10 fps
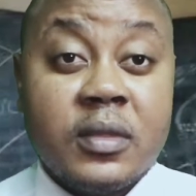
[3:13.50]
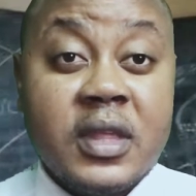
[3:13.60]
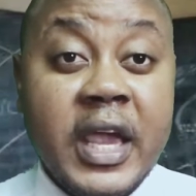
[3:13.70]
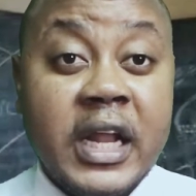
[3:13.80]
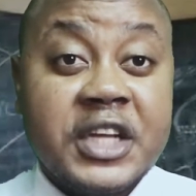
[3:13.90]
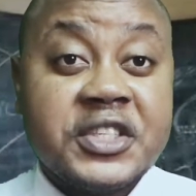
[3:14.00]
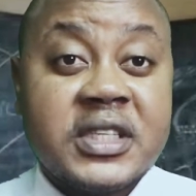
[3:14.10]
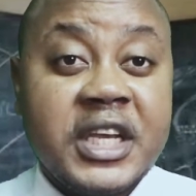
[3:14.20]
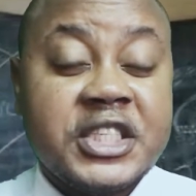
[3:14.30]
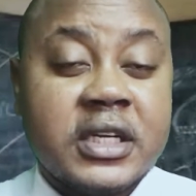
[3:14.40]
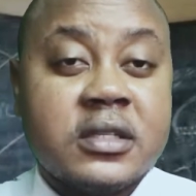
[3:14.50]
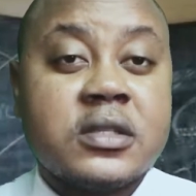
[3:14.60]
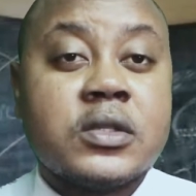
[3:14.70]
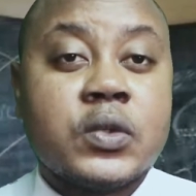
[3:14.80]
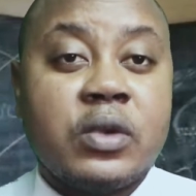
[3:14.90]
English teachers
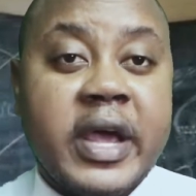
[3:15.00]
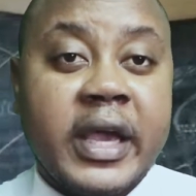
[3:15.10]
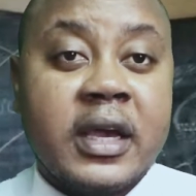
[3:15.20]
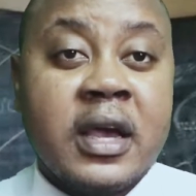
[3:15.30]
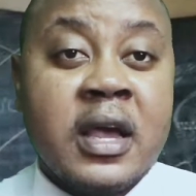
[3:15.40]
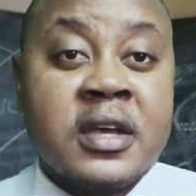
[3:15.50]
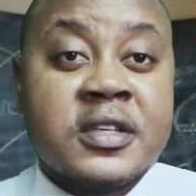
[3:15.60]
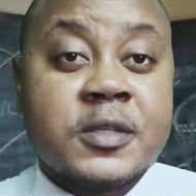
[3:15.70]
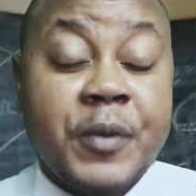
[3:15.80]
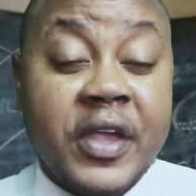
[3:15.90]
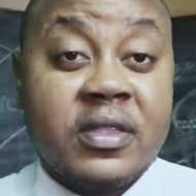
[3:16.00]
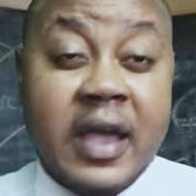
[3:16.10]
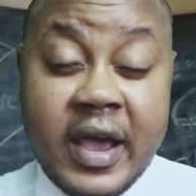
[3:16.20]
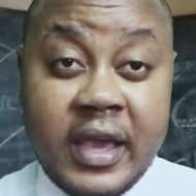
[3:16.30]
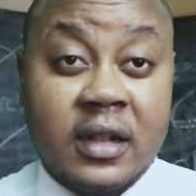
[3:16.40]
to speak
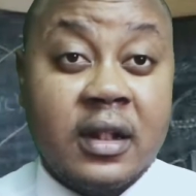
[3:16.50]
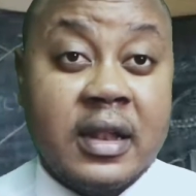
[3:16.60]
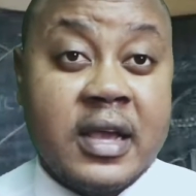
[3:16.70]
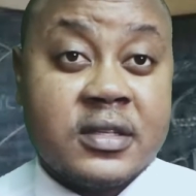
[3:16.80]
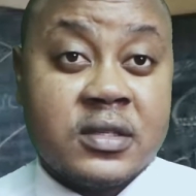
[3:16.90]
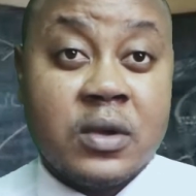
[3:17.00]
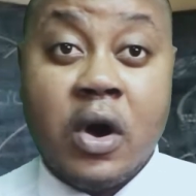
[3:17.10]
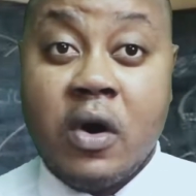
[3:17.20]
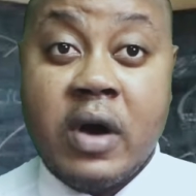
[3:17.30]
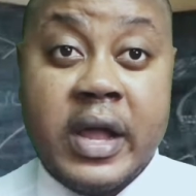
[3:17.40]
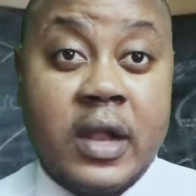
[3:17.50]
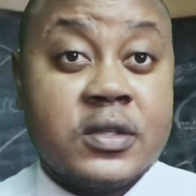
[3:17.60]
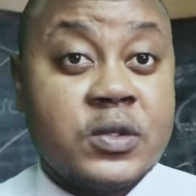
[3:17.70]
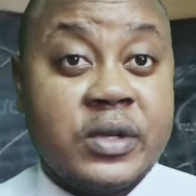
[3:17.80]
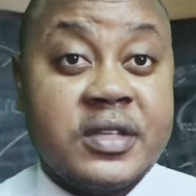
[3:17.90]
Thai in class or allow
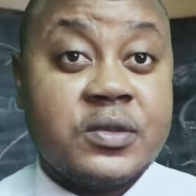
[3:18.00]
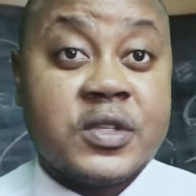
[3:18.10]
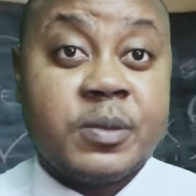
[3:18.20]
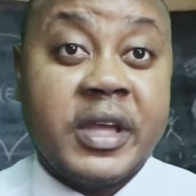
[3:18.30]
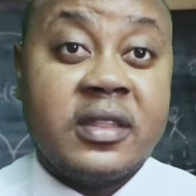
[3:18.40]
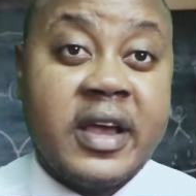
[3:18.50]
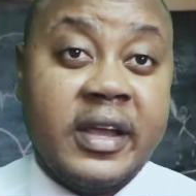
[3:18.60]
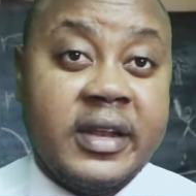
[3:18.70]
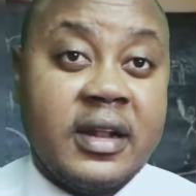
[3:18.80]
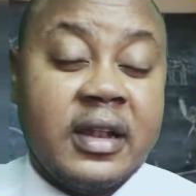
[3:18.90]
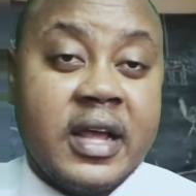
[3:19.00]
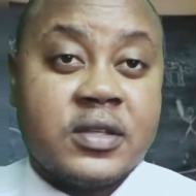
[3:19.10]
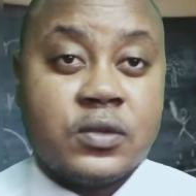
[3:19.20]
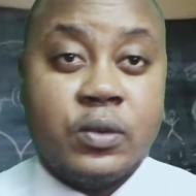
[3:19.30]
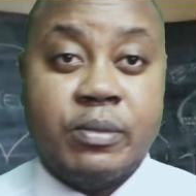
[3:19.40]
students to speak Thai in the
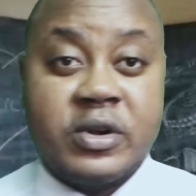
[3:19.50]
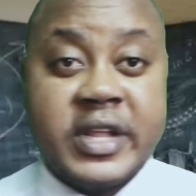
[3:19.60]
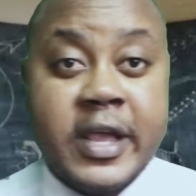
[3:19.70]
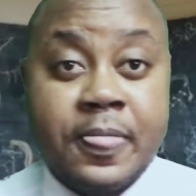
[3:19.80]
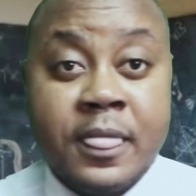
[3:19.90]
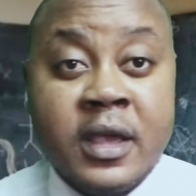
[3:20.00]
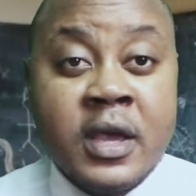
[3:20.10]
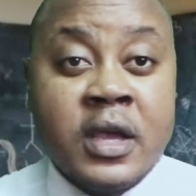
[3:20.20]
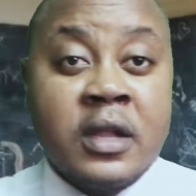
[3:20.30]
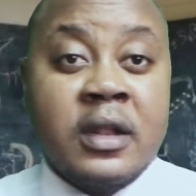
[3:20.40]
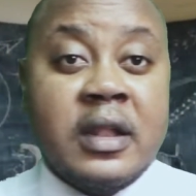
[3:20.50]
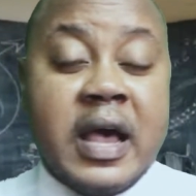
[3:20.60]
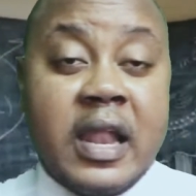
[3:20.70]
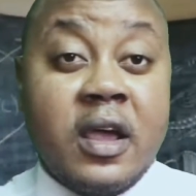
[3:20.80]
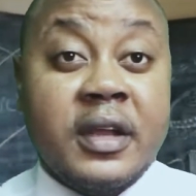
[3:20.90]
classroom, but then
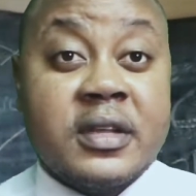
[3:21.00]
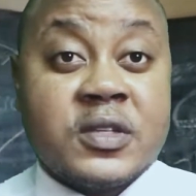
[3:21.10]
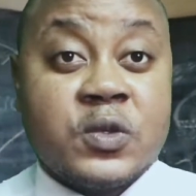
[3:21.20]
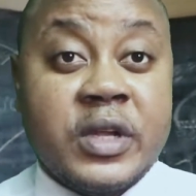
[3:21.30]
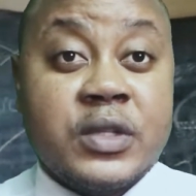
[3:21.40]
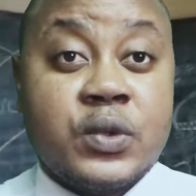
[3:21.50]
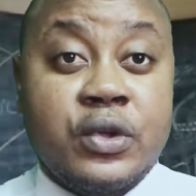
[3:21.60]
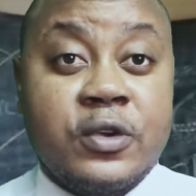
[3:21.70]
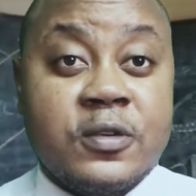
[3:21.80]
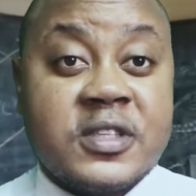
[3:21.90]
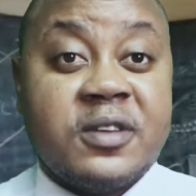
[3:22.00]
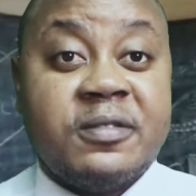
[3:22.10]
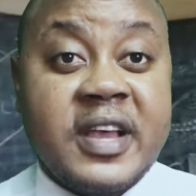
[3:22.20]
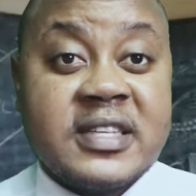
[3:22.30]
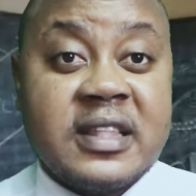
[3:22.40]
allowing the student to use the
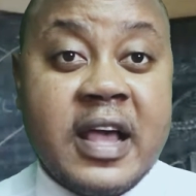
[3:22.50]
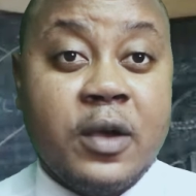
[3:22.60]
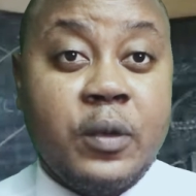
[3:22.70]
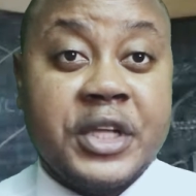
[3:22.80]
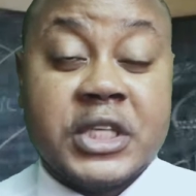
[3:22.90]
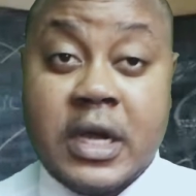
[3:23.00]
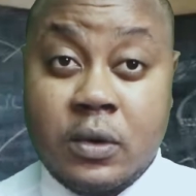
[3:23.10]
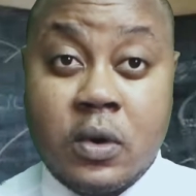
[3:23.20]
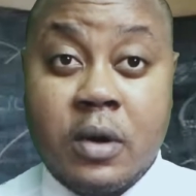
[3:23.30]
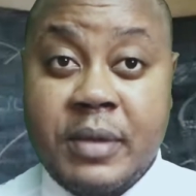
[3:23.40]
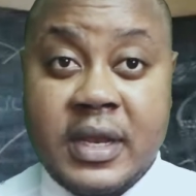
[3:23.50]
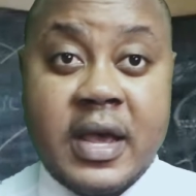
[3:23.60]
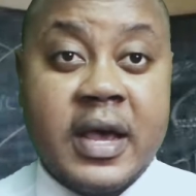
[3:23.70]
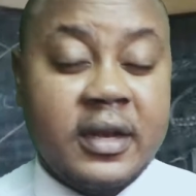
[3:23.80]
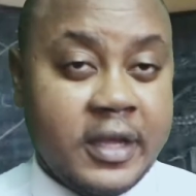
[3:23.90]
first language can come in
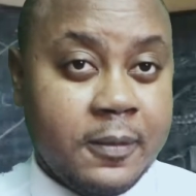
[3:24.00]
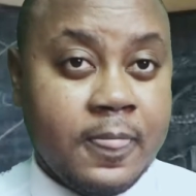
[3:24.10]
handy,